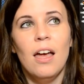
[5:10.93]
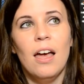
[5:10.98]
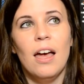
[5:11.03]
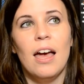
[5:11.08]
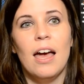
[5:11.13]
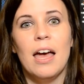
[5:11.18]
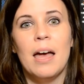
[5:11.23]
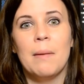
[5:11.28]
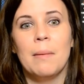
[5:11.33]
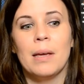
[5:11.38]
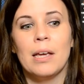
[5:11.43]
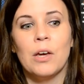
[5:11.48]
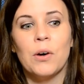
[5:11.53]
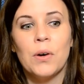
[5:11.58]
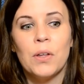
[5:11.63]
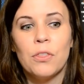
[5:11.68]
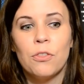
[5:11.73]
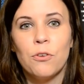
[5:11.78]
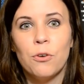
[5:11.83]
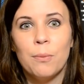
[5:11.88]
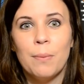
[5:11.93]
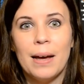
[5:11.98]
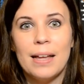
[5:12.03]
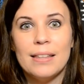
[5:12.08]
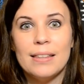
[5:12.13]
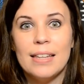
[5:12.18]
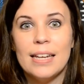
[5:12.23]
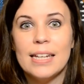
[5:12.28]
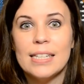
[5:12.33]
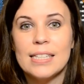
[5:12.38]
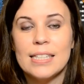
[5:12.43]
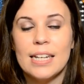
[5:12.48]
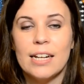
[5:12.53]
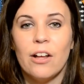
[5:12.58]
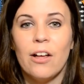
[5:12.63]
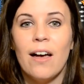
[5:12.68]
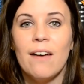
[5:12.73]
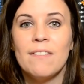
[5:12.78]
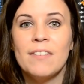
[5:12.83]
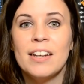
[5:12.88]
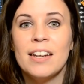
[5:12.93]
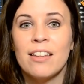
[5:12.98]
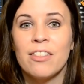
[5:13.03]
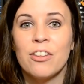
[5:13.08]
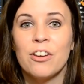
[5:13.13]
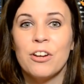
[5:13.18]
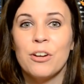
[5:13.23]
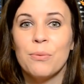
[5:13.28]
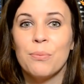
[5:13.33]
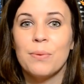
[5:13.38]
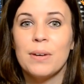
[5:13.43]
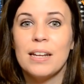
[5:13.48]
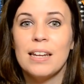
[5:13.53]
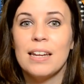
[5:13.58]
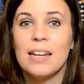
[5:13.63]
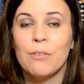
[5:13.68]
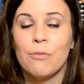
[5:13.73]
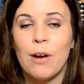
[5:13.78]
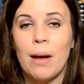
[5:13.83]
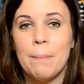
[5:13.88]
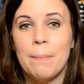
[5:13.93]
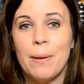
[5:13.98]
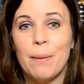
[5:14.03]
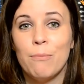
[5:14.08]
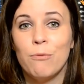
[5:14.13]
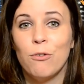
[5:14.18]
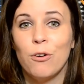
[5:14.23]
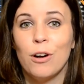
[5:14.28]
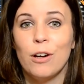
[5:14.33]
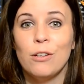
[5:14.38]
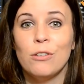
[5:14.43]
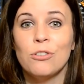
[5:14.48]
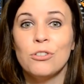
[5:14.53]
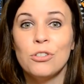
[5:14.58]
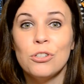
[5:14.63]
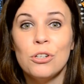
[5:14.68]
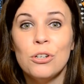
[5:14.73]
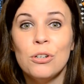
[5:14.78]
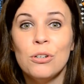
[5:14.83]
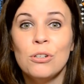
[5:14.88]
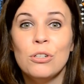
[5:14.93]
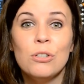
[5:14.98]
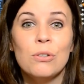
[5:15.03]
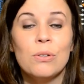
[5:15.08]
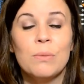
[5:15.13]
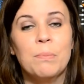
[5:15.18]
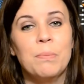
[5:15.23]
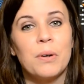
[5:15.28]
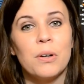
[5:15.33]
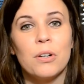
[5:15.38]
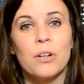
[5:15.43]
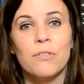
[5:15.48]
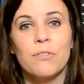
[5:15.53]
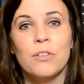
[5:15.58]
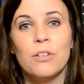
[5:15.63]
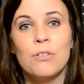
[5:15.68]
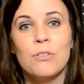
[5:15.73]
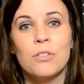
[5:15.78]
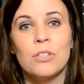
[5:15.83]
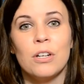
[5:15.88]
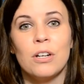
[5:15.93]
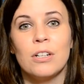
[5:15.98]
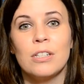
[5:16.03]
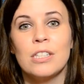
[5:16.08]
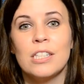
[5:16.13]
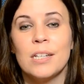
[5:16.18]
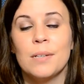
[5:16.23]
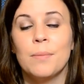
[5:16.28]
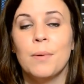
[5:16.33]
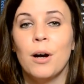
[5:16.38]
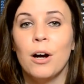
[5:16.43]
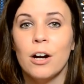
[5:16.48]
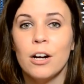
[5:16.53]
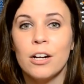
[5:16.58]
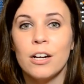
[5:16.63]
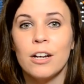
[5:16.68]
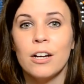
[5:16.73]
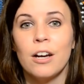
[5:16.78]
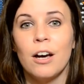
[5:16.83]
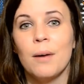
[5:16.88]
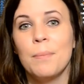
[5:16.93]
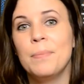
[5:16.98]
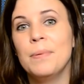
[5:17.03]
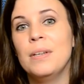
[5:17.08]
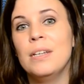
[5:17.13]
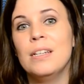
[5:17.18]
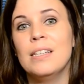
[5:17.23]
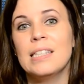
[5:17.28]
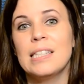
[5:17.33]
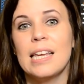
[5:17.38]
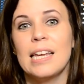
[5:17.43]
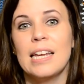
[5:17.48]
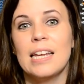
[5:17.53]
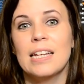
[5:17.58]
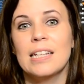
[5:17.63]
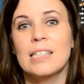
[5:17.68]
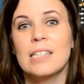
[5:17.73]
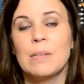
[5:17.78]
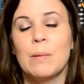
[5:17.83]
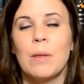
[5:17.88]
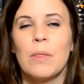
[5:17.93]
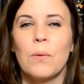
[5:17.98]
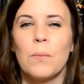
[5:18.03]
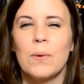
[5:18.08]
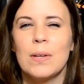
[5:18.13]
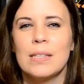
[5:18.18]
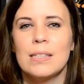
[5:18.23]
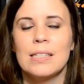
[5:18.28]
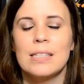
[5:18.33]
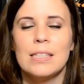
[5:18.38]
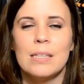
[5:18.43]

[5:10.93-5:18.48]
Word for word: Um, and going through my list, and I'll have another reading wrap up for you soon, doing book reviews on some art copies and some other ones,